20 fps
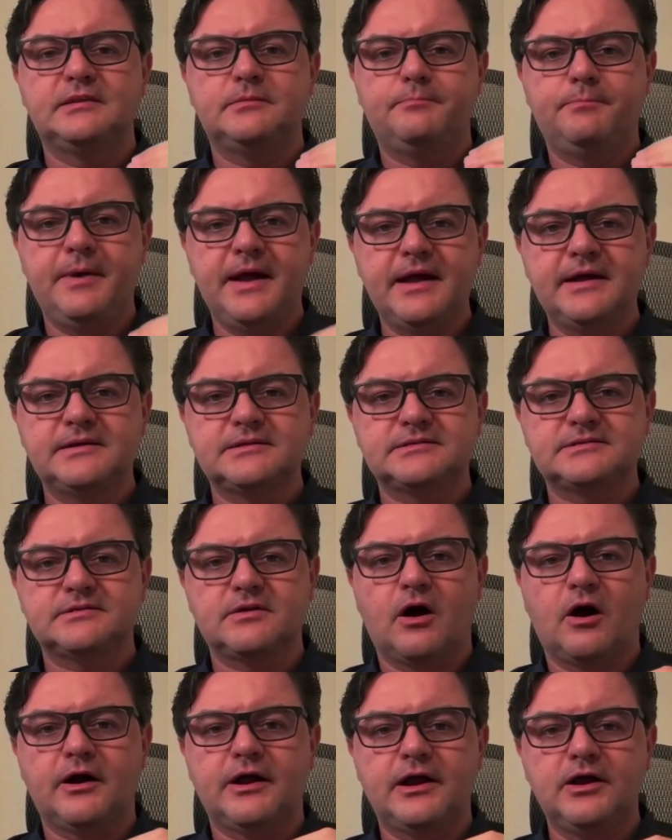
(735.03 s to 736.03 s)

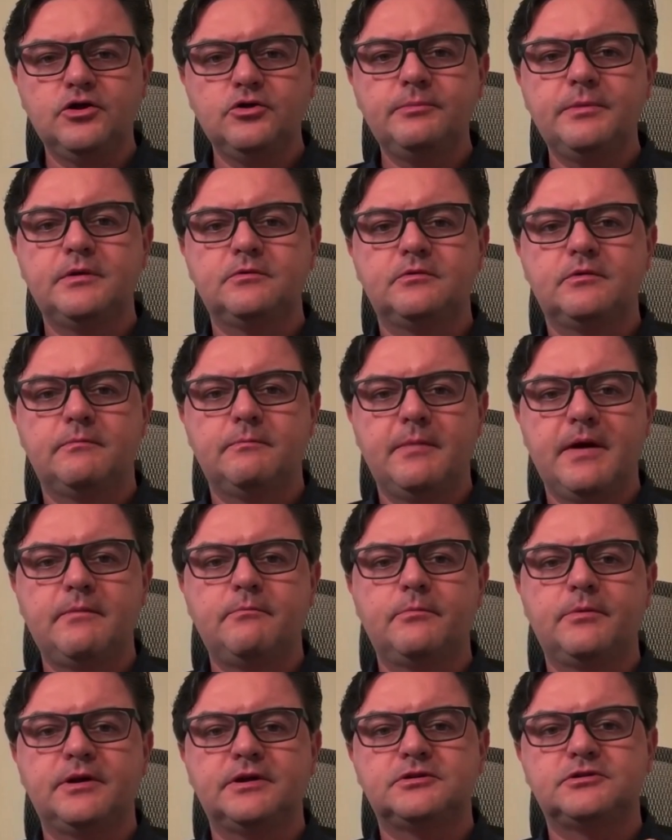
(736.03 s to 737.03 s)
depends on a human
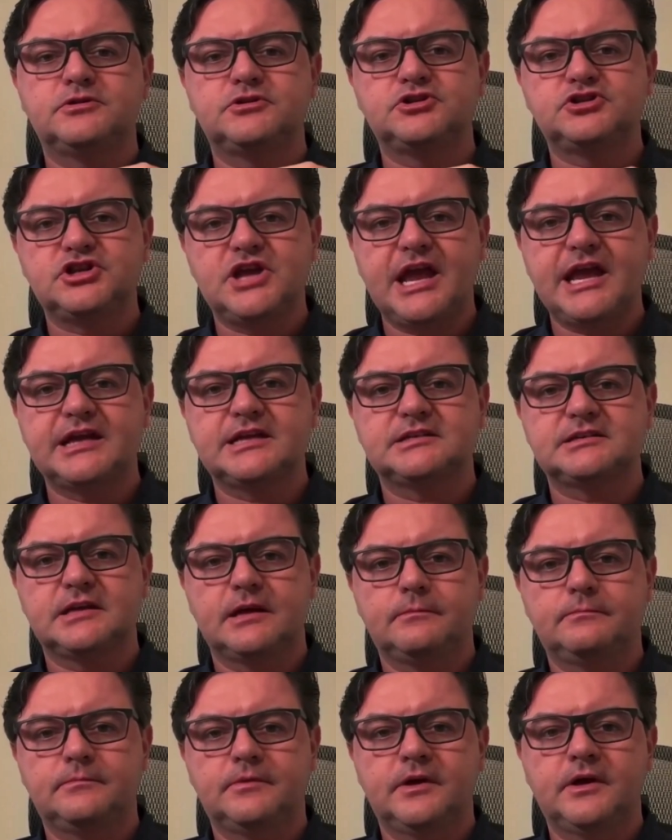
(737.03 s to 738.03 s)
remembering to check
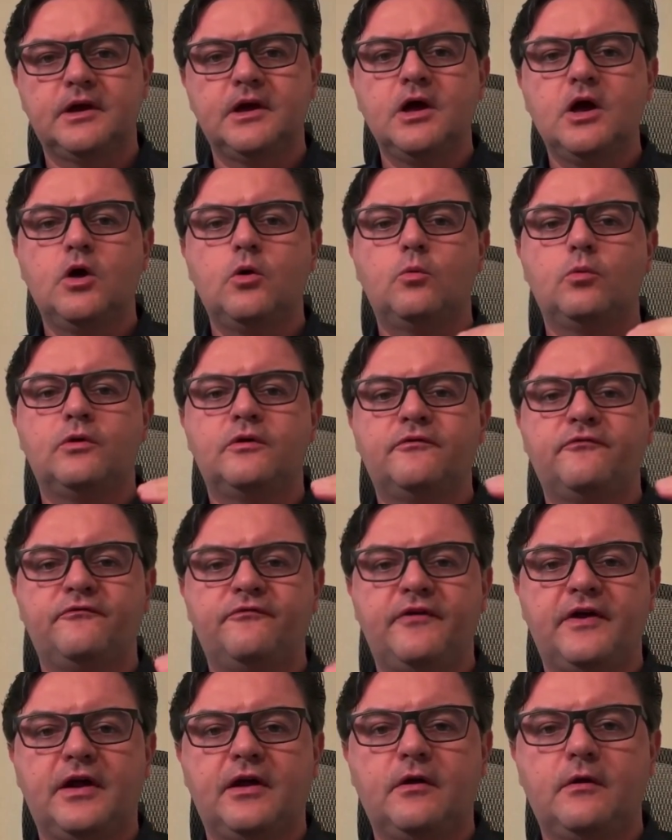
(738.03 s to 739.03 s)
something will
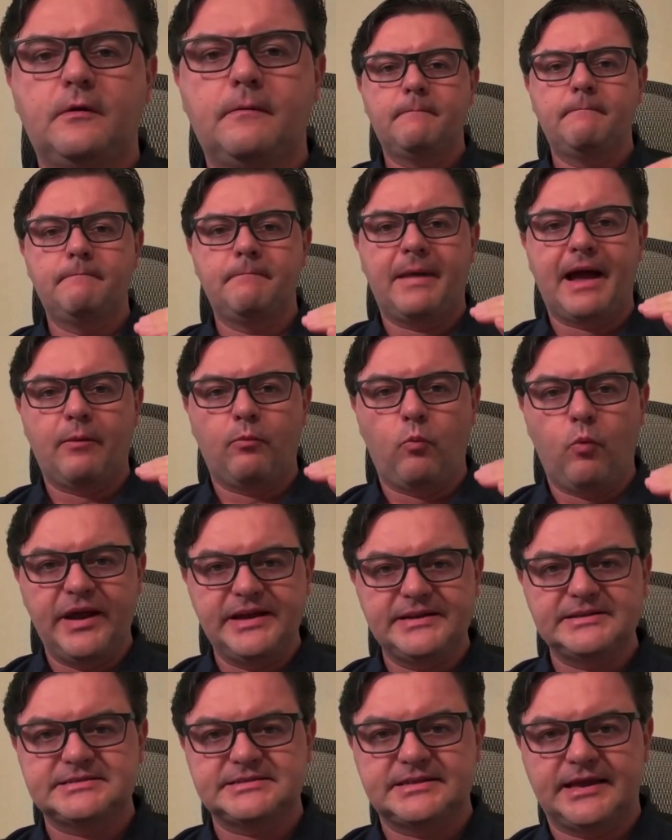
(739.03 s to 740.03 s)
fail by
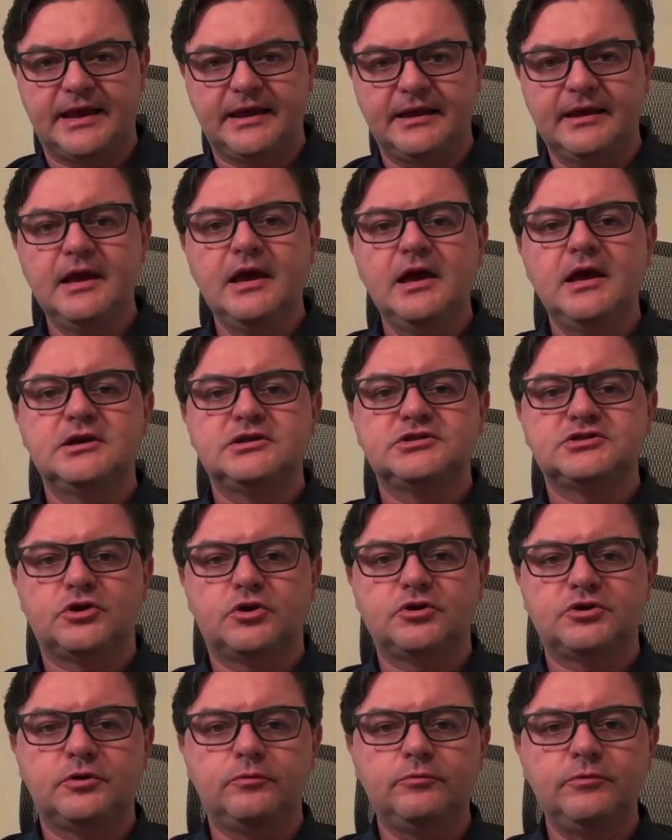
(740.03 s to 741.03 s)
Wednesday.
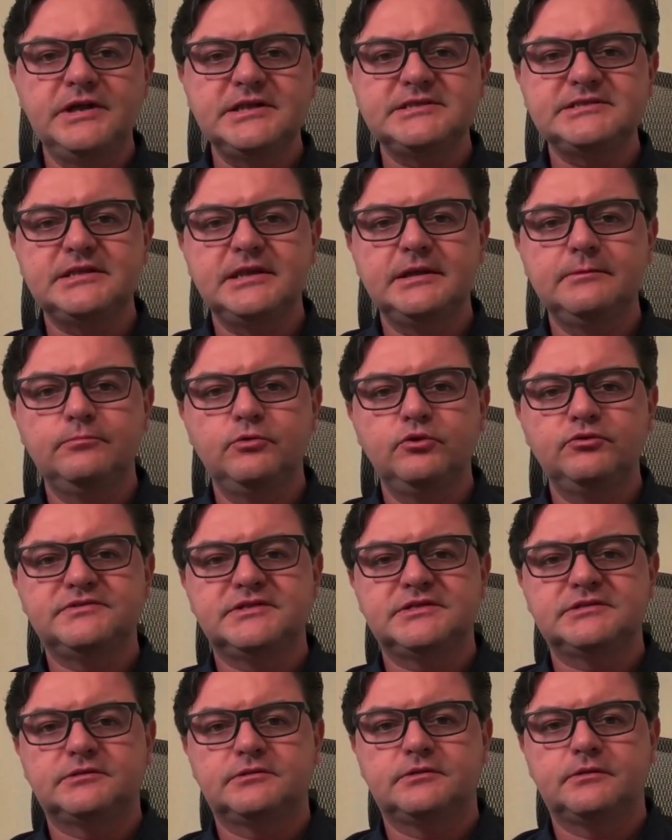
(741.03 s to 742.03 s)
So the reasoning moves
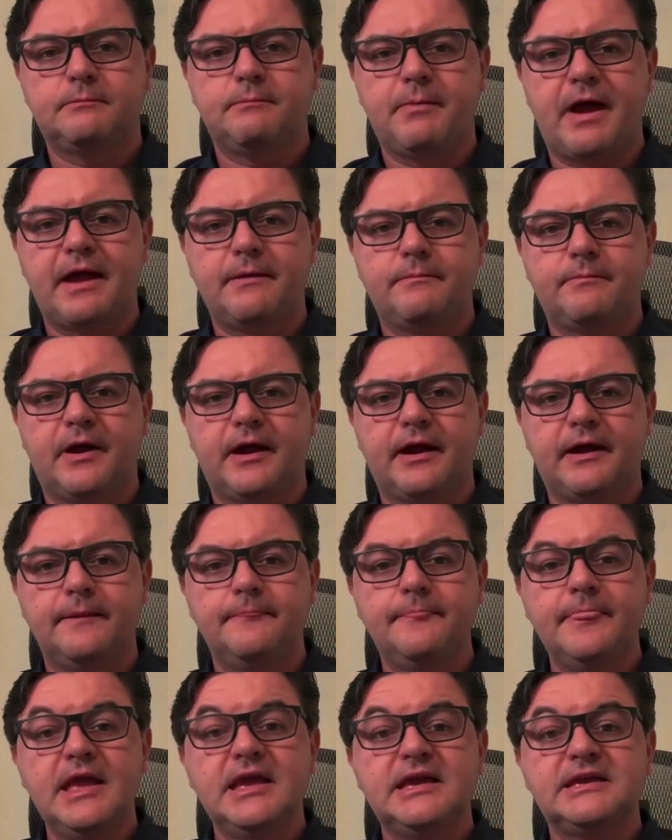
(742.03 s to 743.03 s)
into the pipeline,
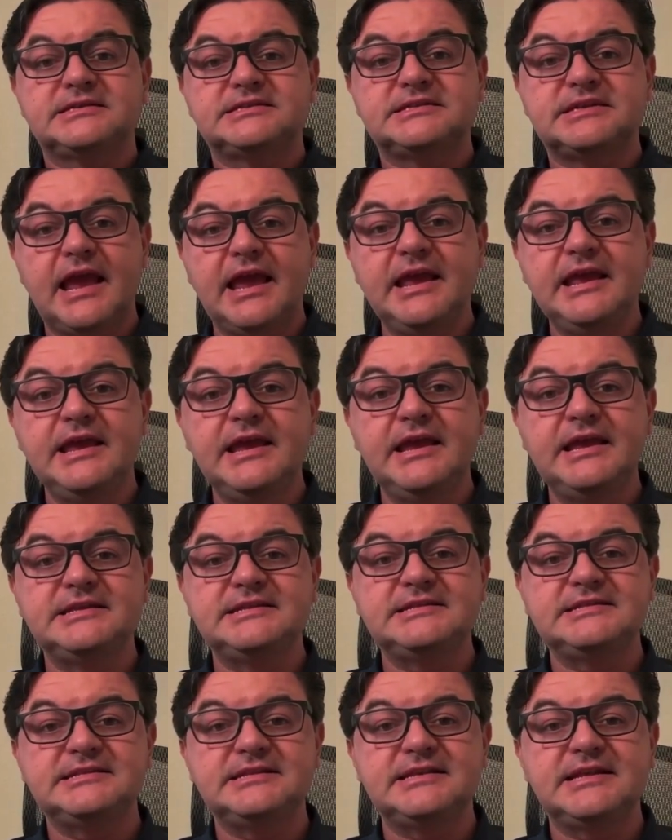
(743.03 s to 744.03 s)
scanning in
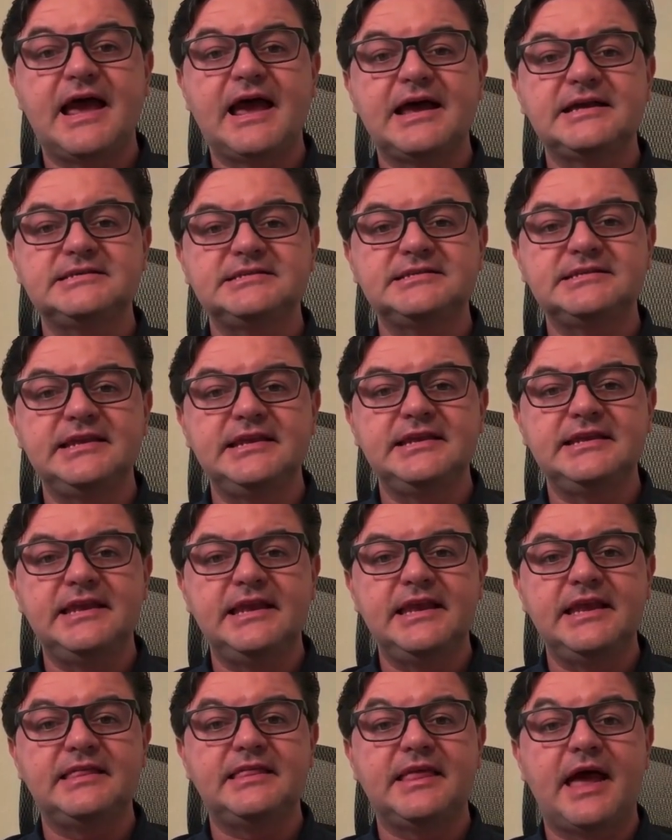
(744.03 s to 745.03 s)
CI
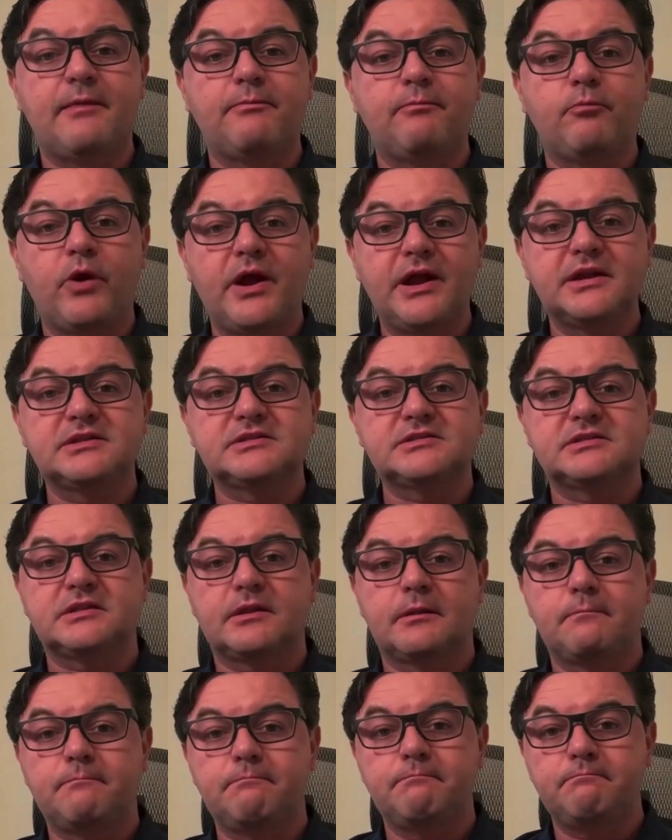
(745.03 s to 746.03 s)
CD that breaks
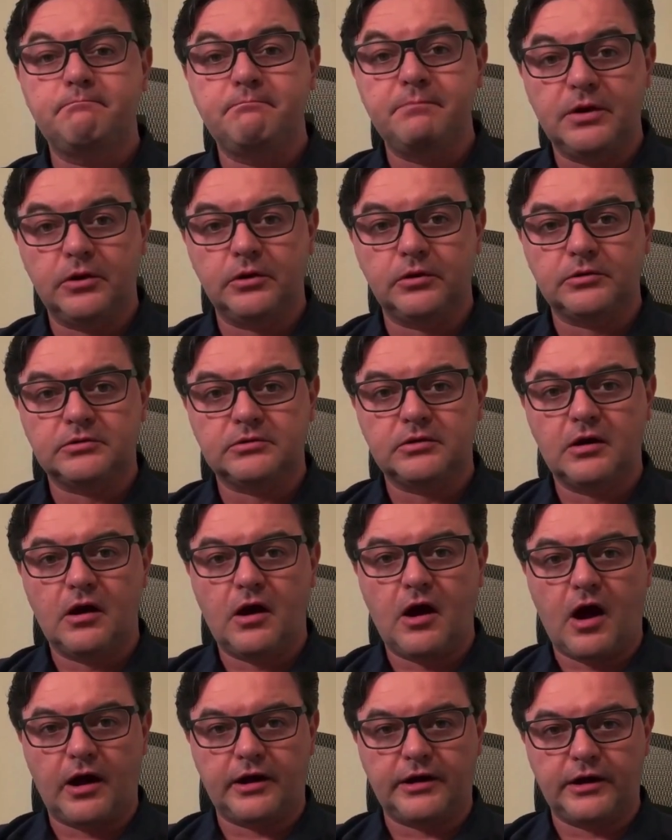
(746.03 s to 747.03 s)
the build
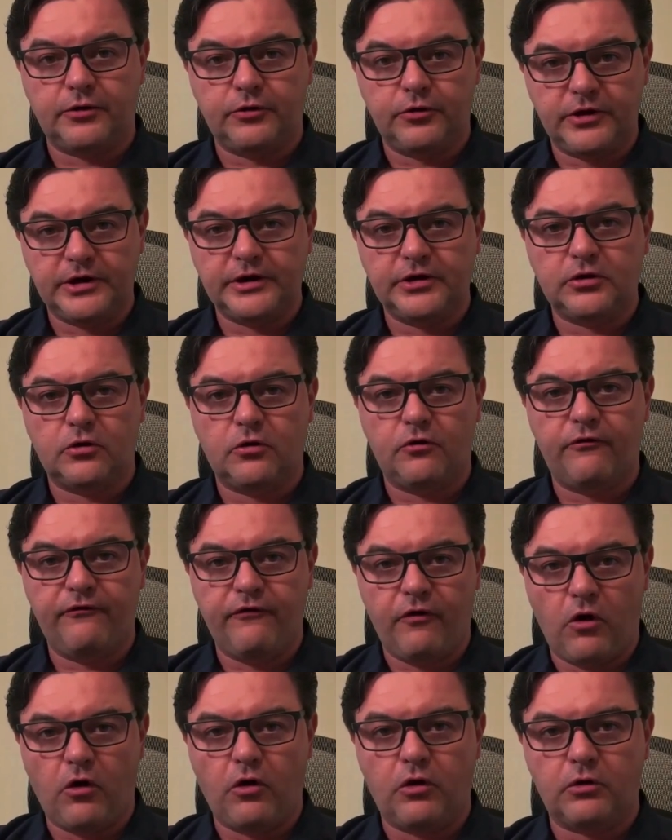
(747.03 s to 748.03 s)
on a critical
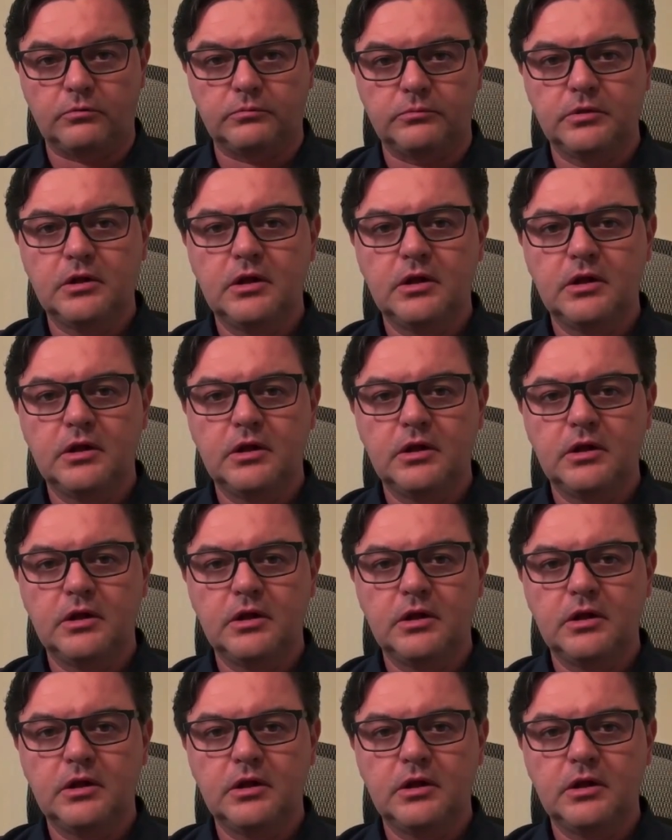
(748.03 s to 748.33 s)
vuln,